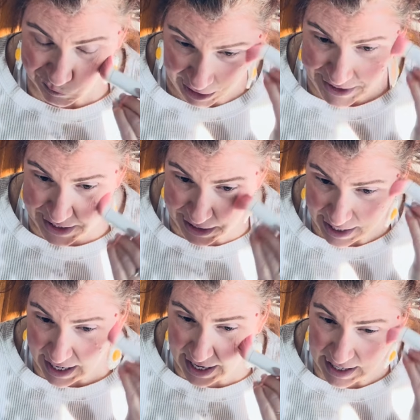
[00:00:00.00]
I did.
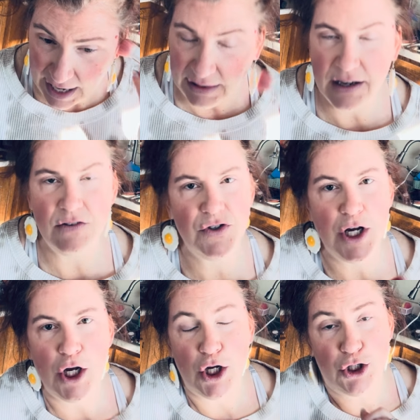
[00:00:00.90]
I lived
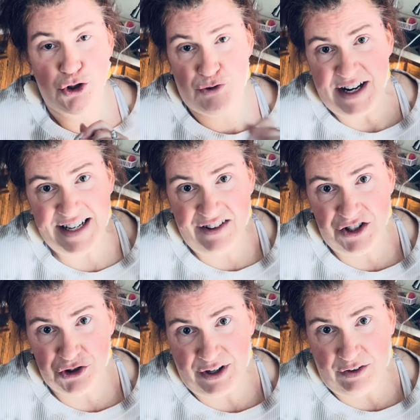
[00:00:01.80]
straight down the
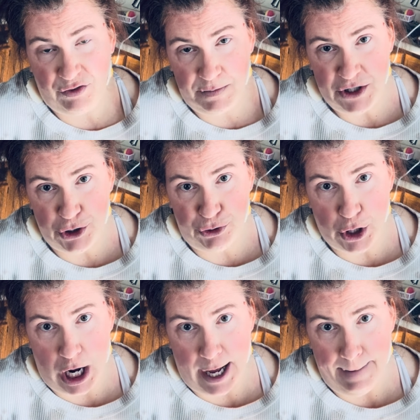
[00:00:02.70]
street from the junior
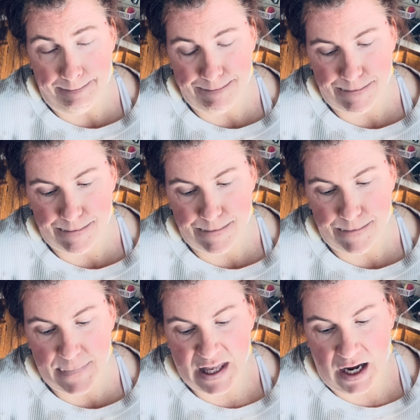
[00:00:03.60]
high.
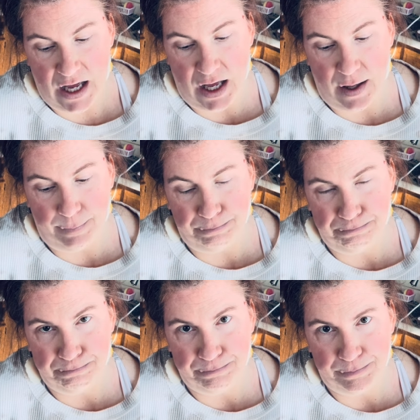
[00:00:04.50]
Um,
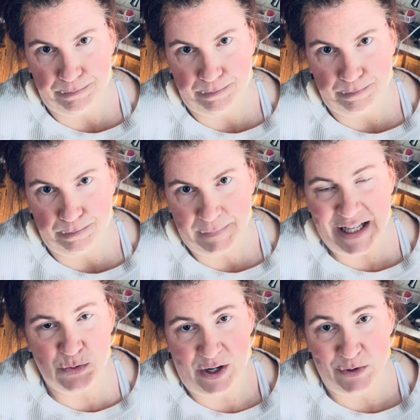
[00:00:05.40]

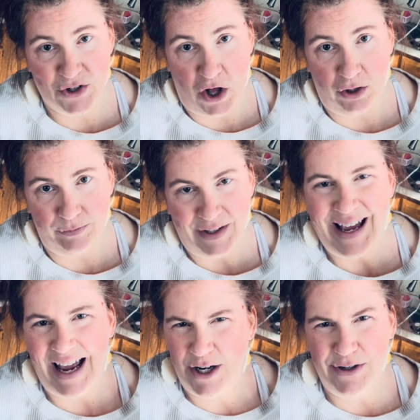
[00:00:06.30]
that's what it was called.
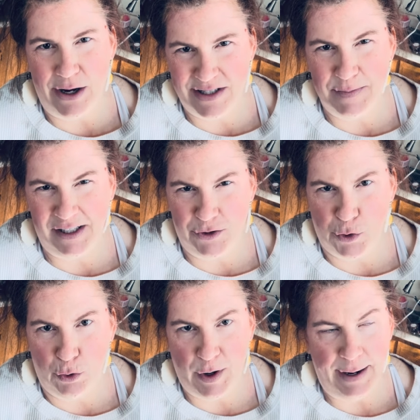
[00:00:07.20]
I know now it's middle
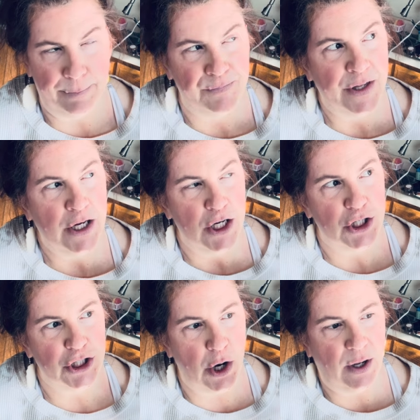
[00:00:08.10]
school, right?
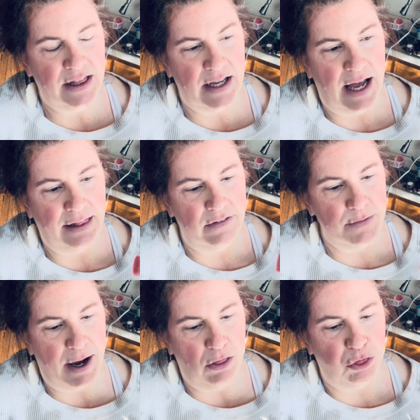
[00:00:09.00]
So I lived
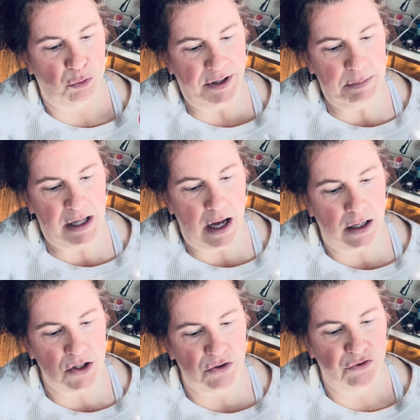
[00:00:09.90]
about 3
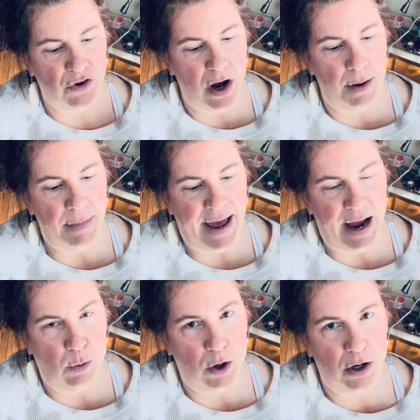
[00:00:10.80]
blocks from
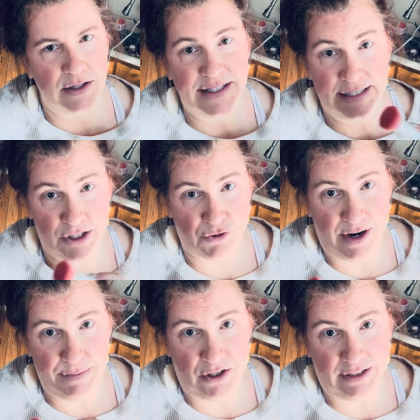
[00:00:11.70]
our sixth
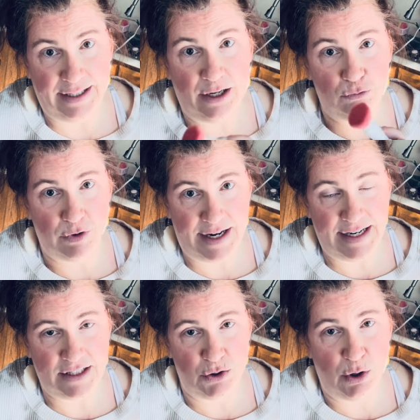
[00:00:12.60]
grade building, and right
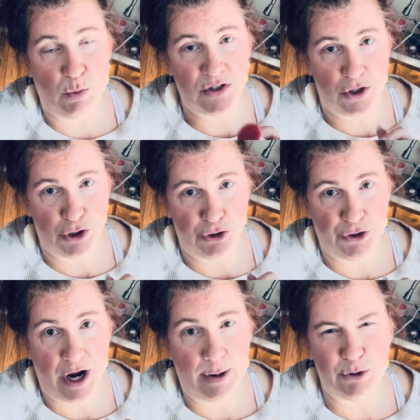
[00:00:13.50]
next to it was our junior
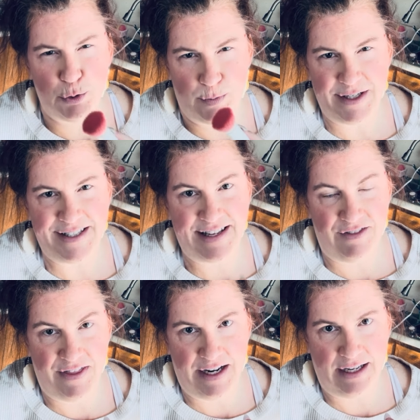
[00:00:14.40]
high, which would have been
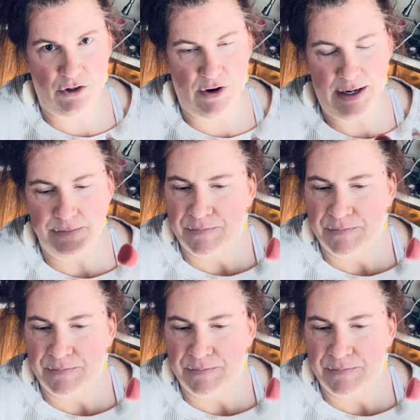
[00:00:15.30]
seventh and eighth grade.